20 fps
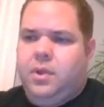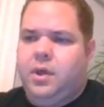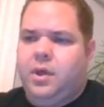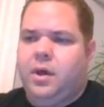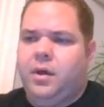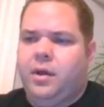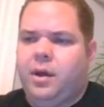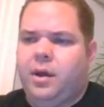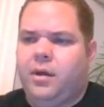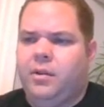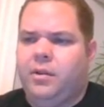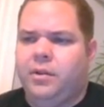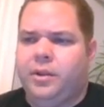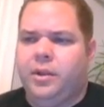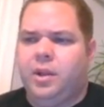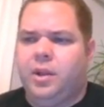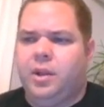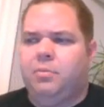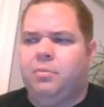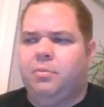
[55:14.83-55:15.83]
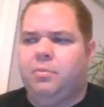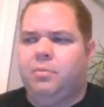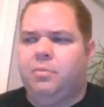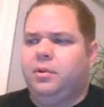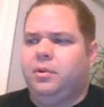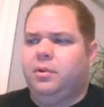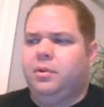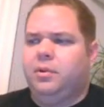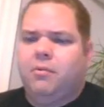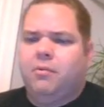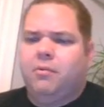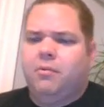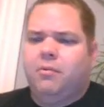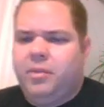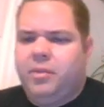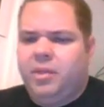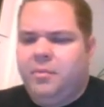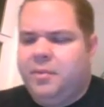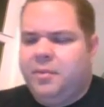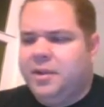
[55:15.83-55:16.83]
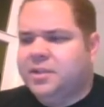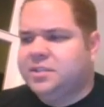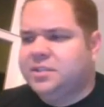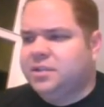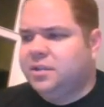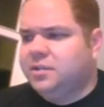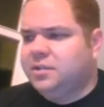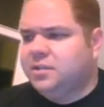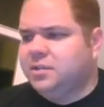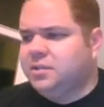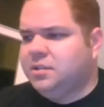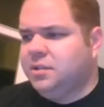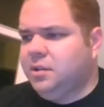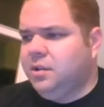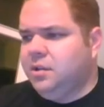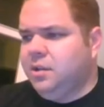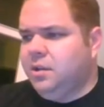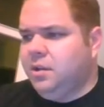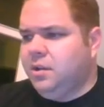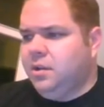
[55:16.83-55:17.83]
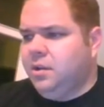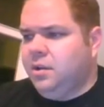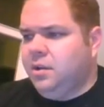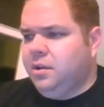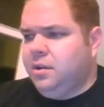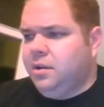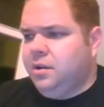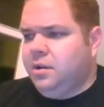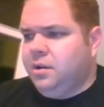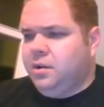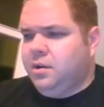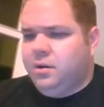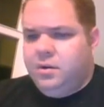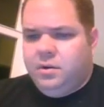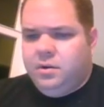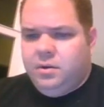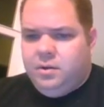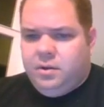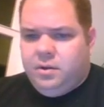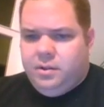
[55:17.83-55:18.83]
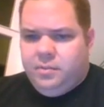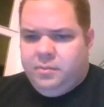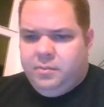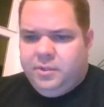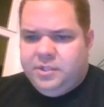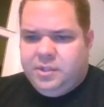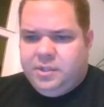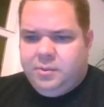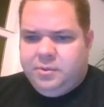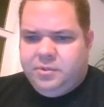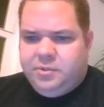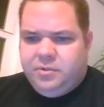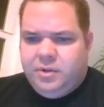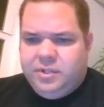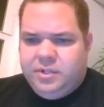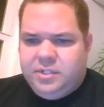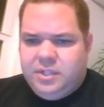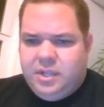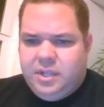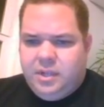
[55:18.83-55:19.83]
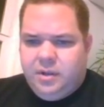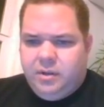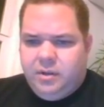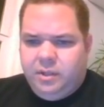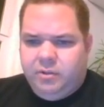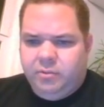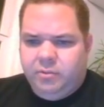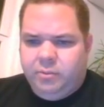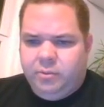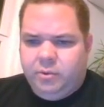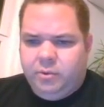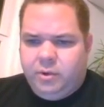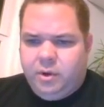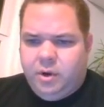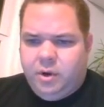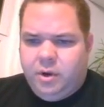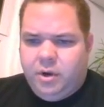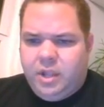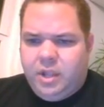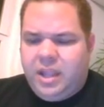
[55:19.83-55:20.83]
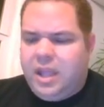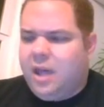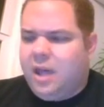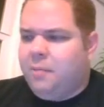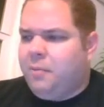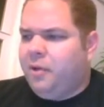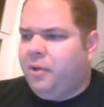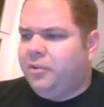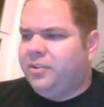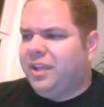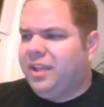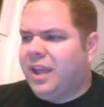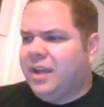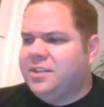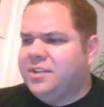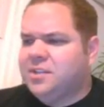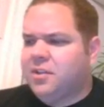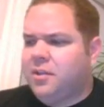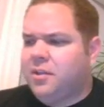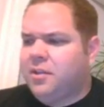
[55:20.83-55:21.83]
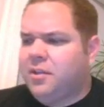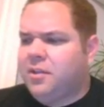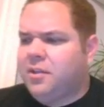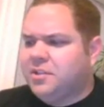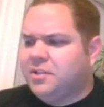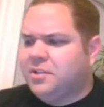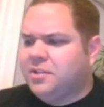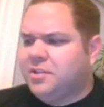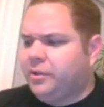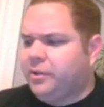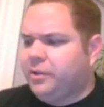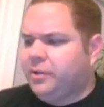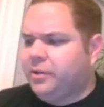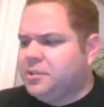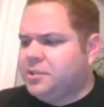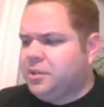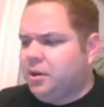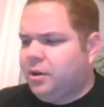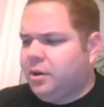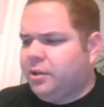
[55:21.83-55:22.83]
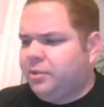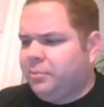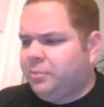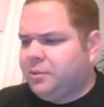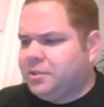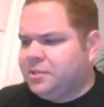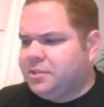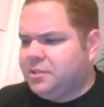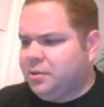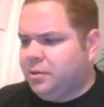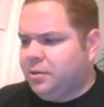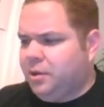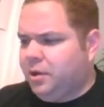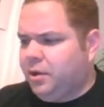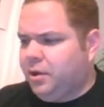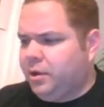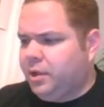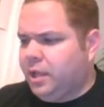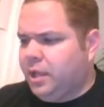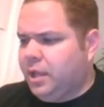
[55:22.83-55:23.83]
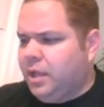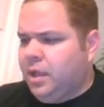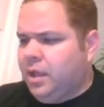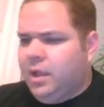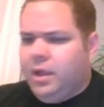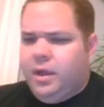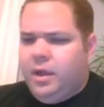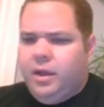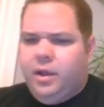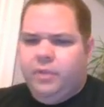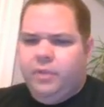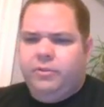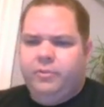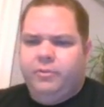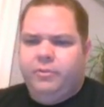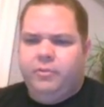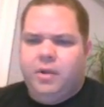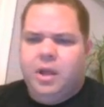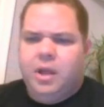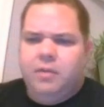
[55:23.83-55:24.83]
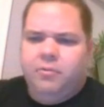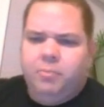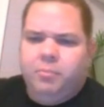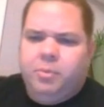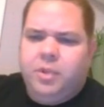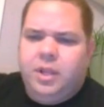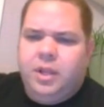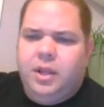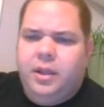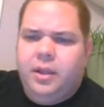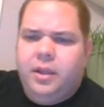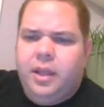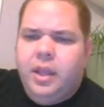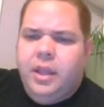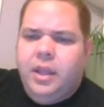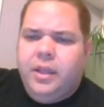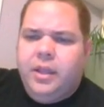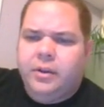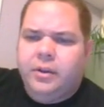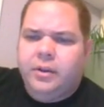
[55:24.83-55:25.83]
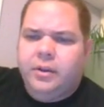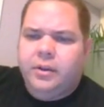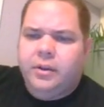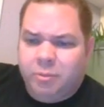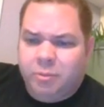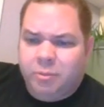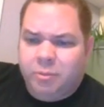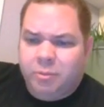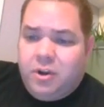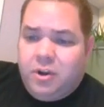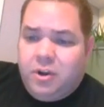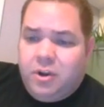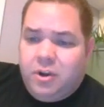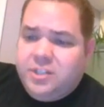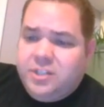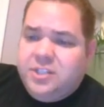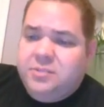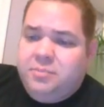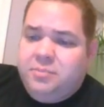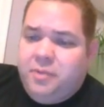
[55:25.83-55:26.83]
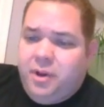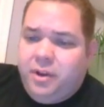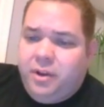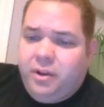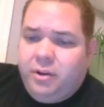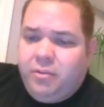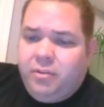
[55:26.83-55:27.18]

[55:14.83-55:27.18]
Yeah, I'll look it up on Aquabid. That makes sense. It means I would trust that. Electric blue car. Yeah, multi thing. I saw that message earlier. I'm sorry it took me so long to reply. Your electric blue car spawn.